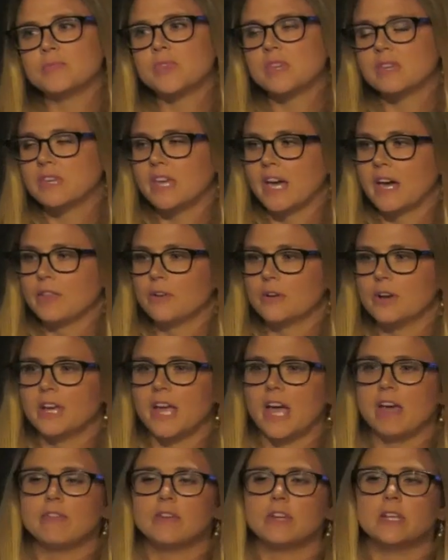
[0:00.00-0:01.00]
gathering
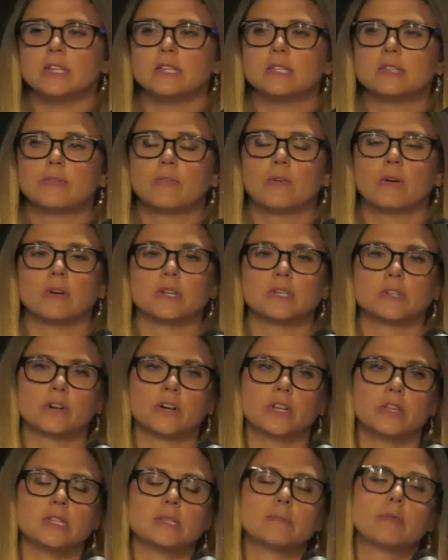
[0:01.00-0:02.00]
evidence for
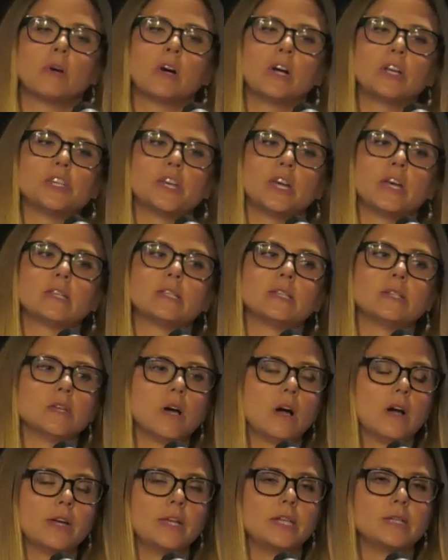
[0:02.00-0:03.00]
starting this project and
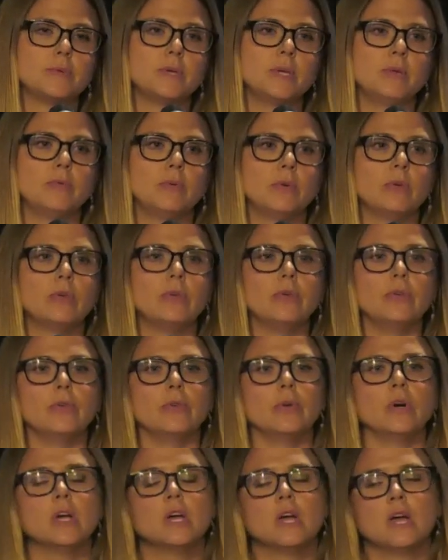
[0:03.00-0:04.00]
talking to people
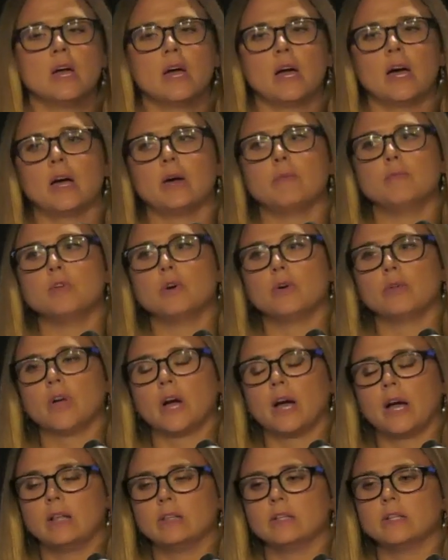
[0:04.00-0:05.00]
who know the
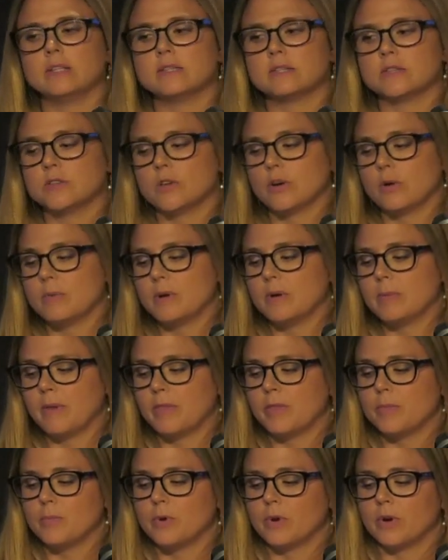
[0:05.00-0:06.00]
islands and know a bit about
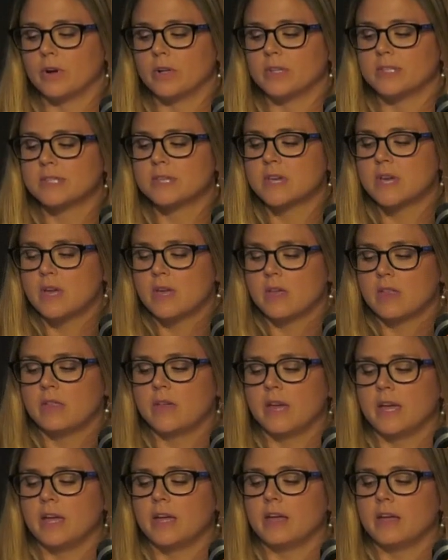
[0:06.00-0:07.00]
the birds,
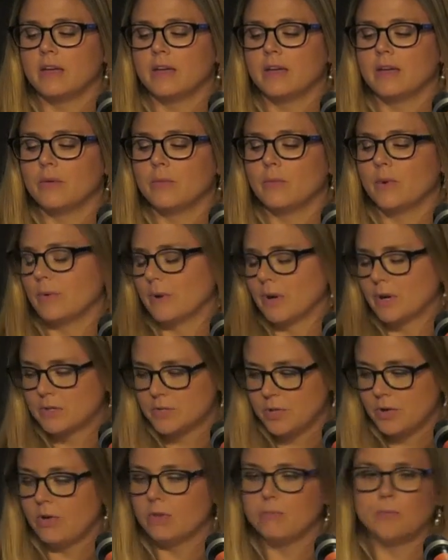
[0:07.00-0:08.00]
we were
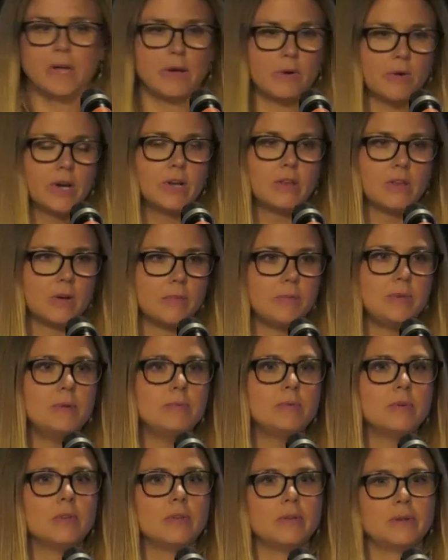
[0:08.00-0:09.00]
told by quite a lot of
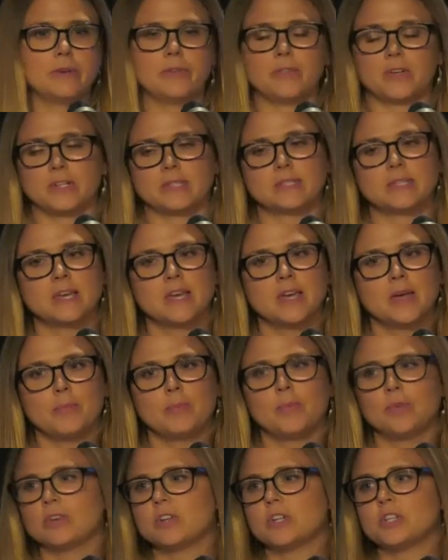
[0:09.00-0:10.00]
people that, there's
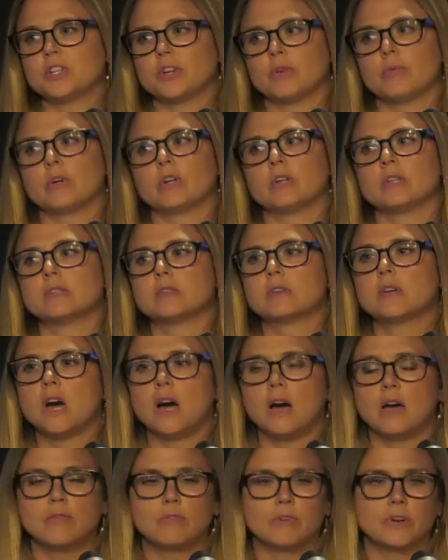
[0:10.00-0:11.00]
Buller's shearwaters
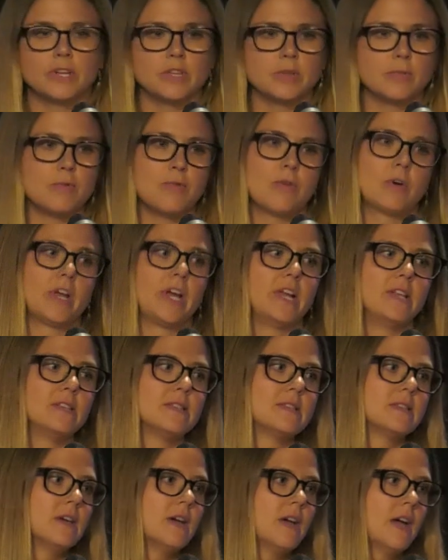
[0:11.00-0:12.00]
covering the
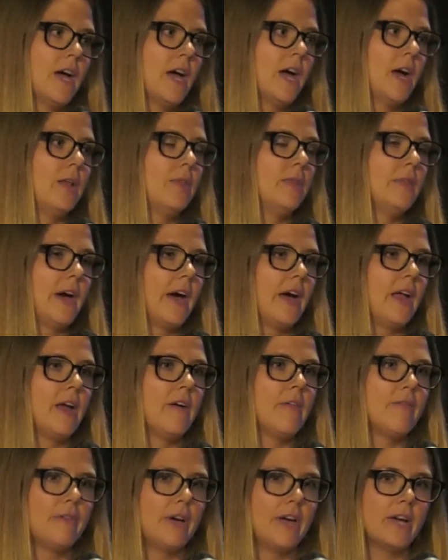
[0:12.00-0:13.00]
Pornites, and that
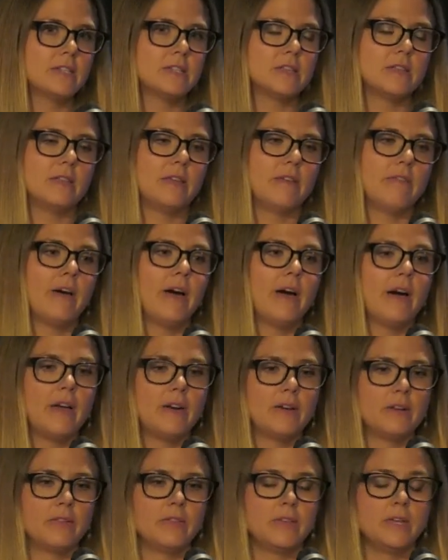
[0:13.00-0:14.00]
effect that they've had
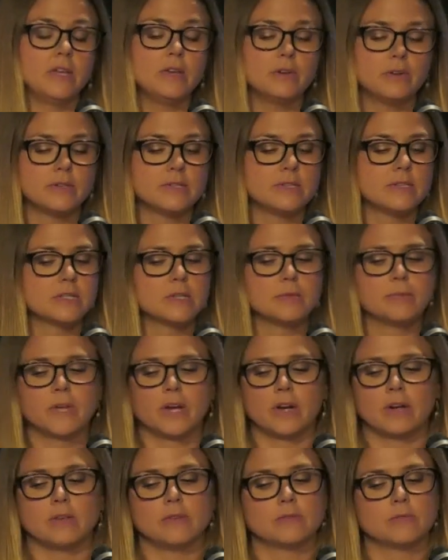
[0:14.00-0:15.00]
on the ecosystem
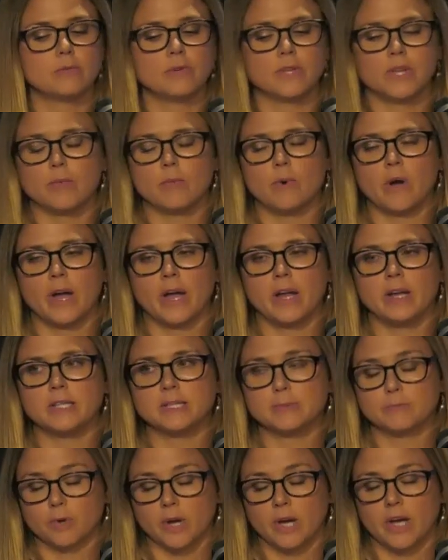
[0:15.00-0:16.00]
there is really
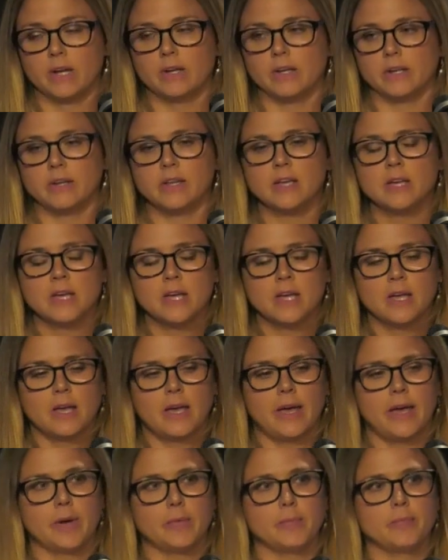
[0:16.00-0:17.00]
widespread,
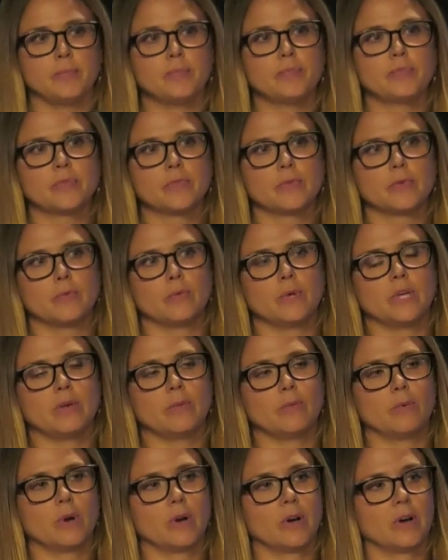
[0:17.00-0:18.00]
and we
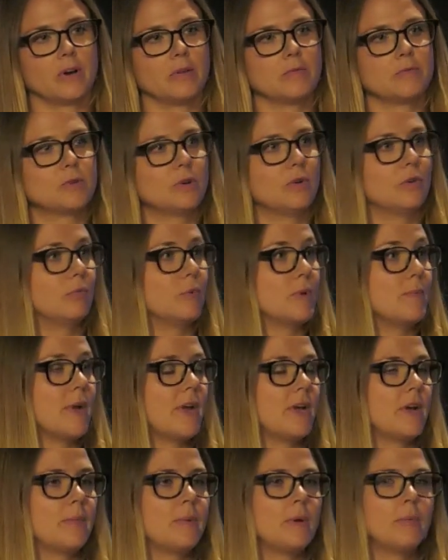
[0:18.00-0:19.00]
were told we might
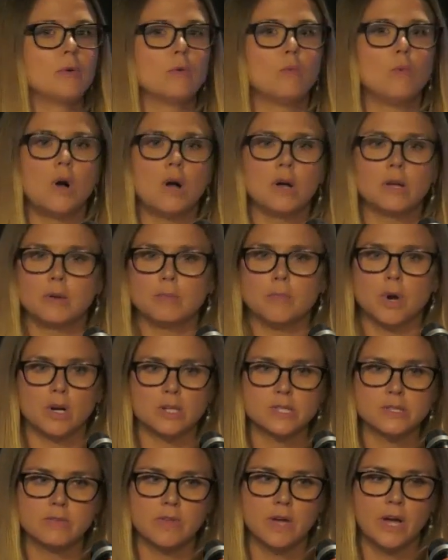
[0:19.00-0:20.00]
not be able to walk in
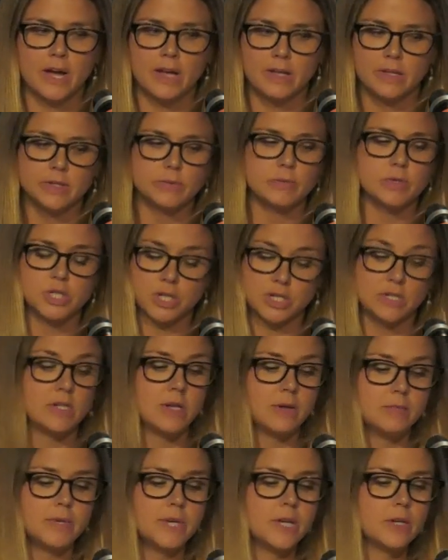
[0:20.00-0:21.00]
parts of the island, which ended
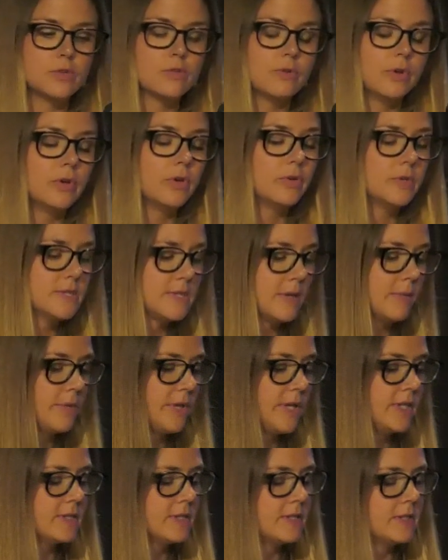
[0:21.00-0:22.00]
up being true in some
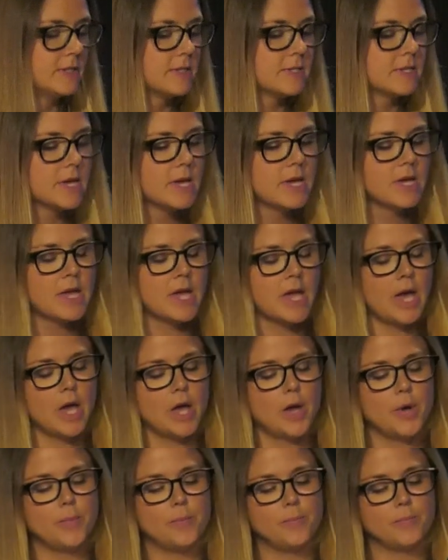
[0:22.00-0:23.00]
places.
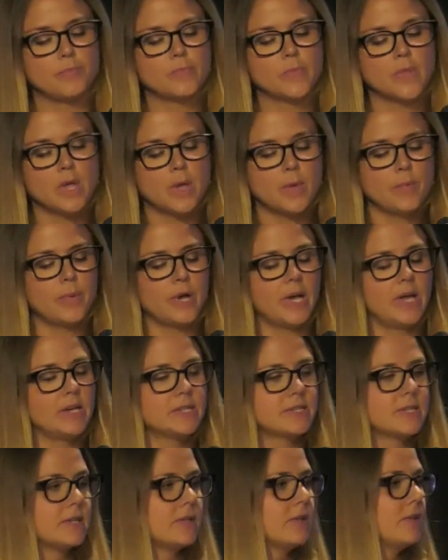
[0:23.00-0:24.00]

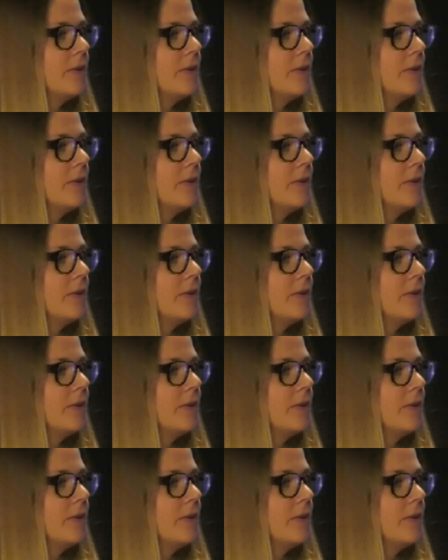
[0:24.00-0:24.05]
But